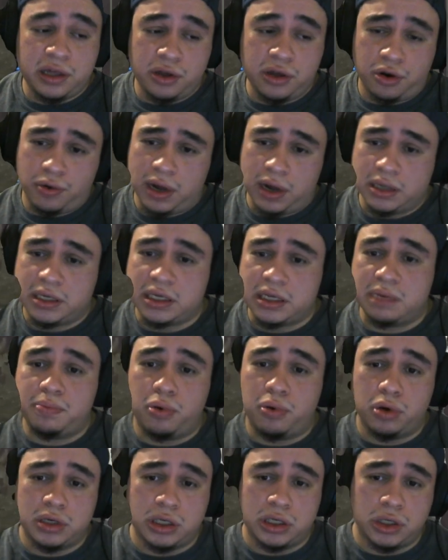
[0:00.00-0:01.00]
they're around
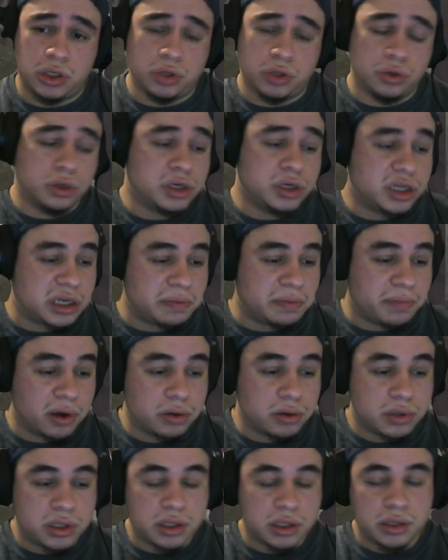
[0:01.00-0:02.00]
seaports and storage
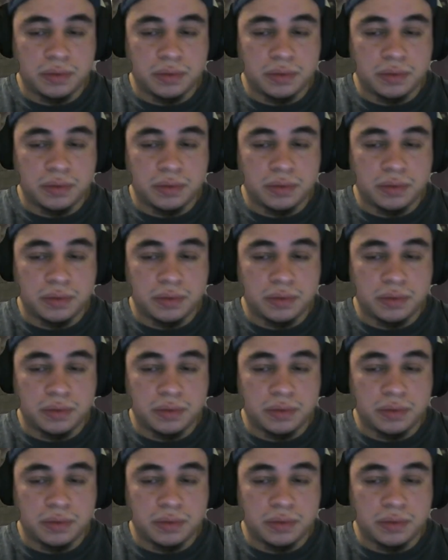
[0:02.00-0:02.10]
depots.